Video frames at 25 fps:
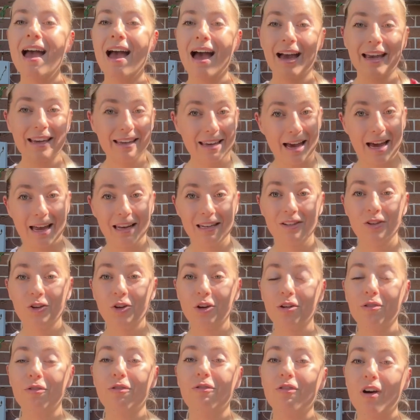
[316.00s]
Again, you
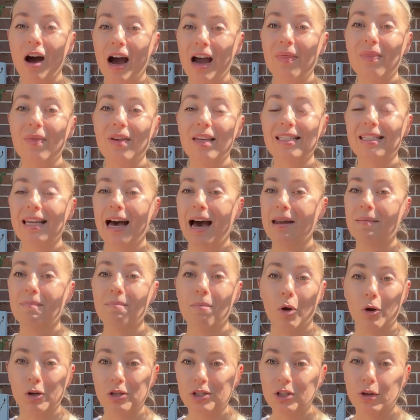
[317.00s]
can find this at
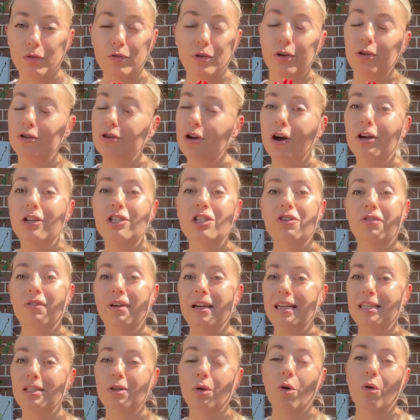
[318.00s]
most of your
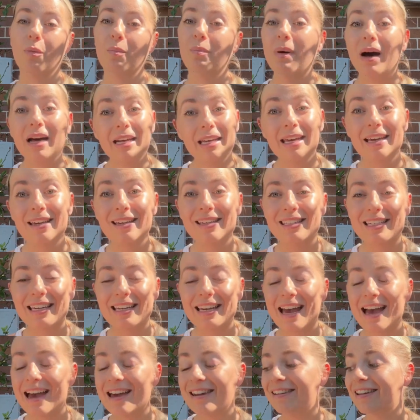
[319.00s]
nurseries or Bunnings
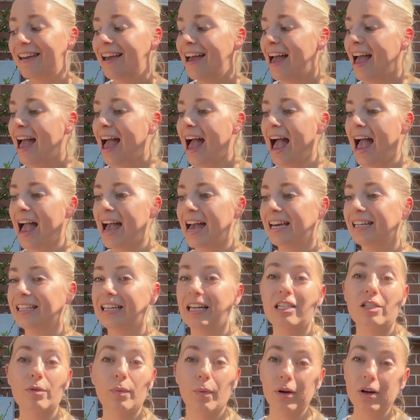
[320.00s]
again, and
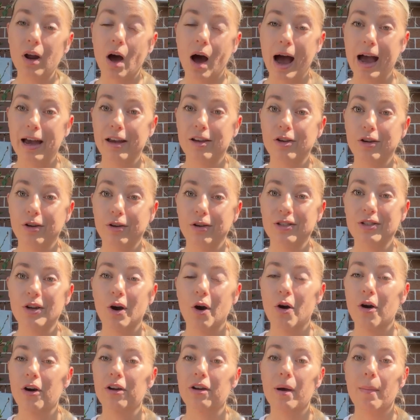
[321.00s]
it's what I use
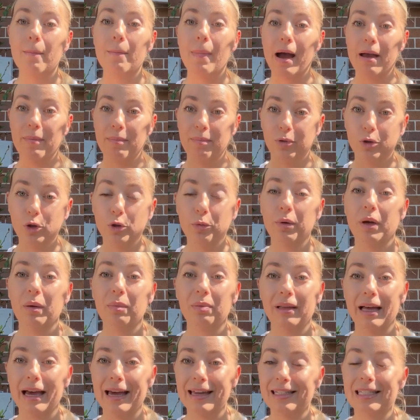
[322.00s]
on my blueberry
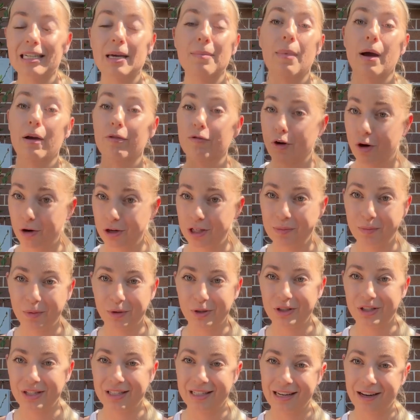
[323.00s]
plants and my rose
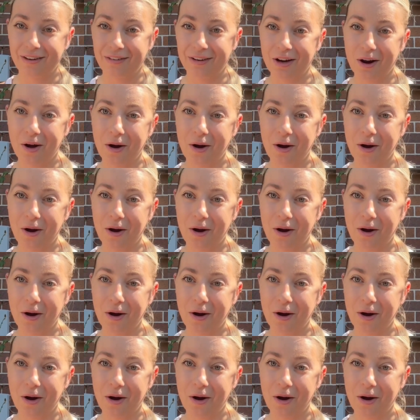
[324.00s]
bushes here at